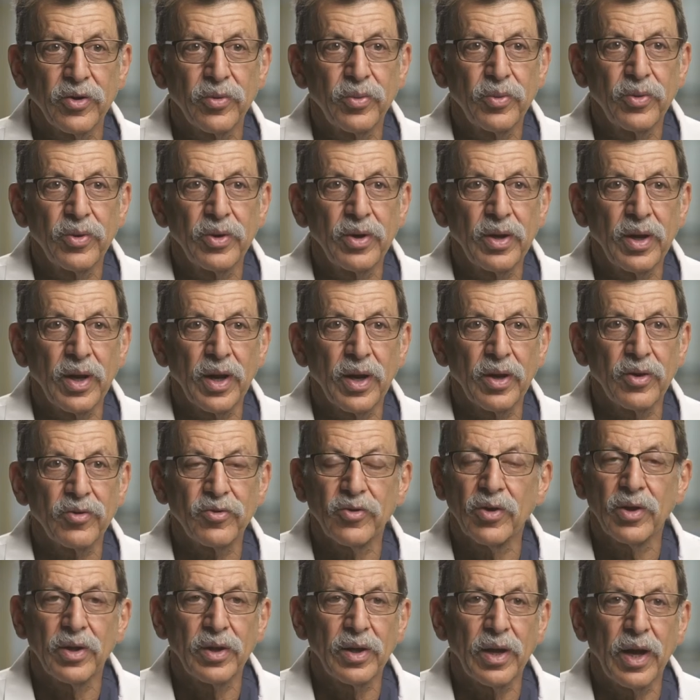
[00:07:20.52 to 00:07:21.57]
the community
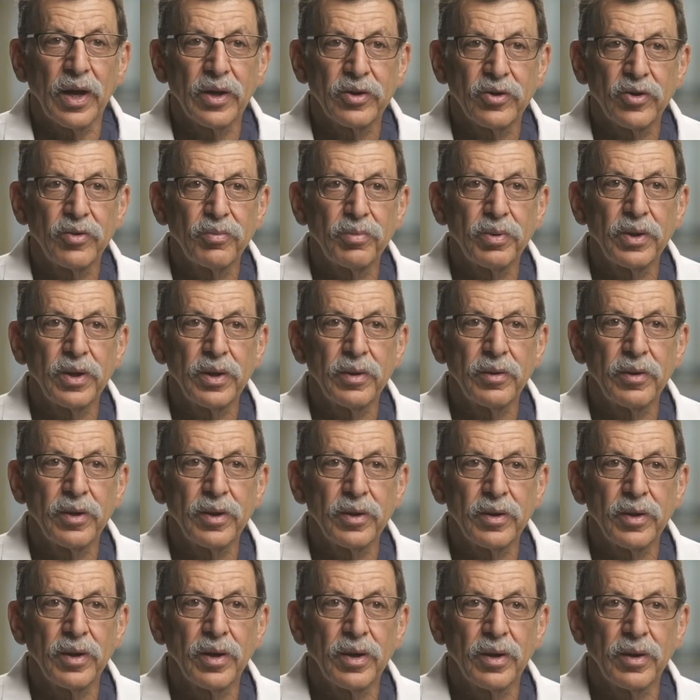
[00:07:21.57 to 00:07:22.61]
has a lot to be
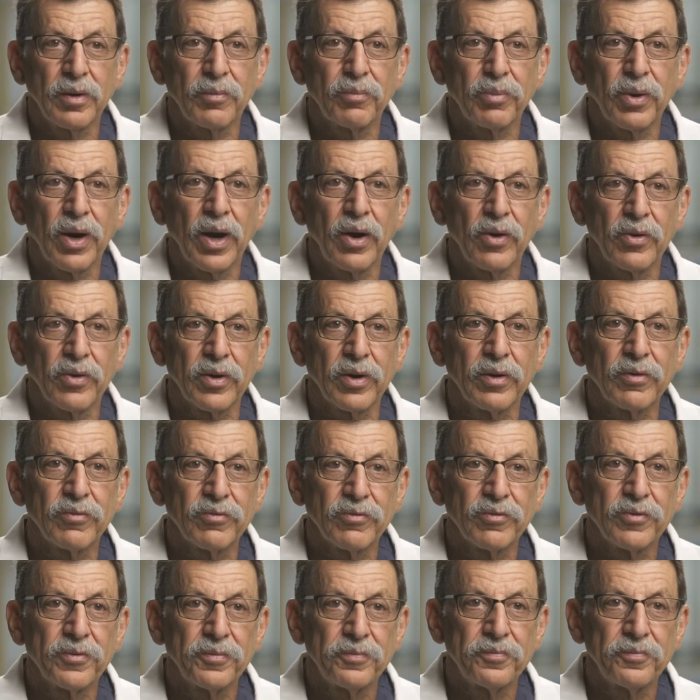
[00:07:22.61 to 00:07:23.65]
uh, proud of.